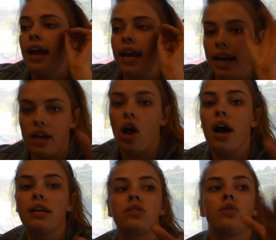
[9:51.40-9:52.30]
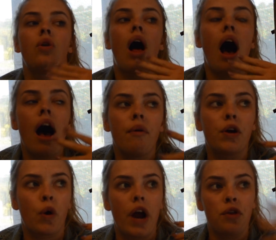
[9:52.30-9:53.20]
In high school, I
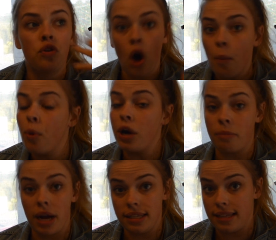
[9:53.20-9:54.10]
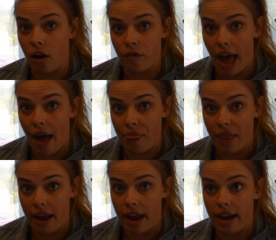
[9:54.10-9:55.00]
regret not putting myself out
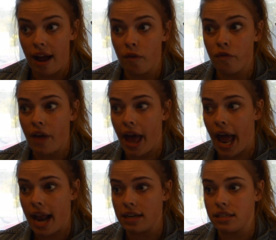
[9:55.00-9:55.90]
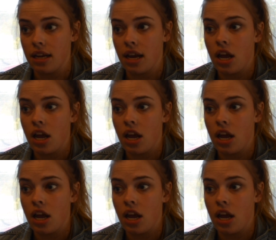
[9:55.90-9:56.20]
there enough and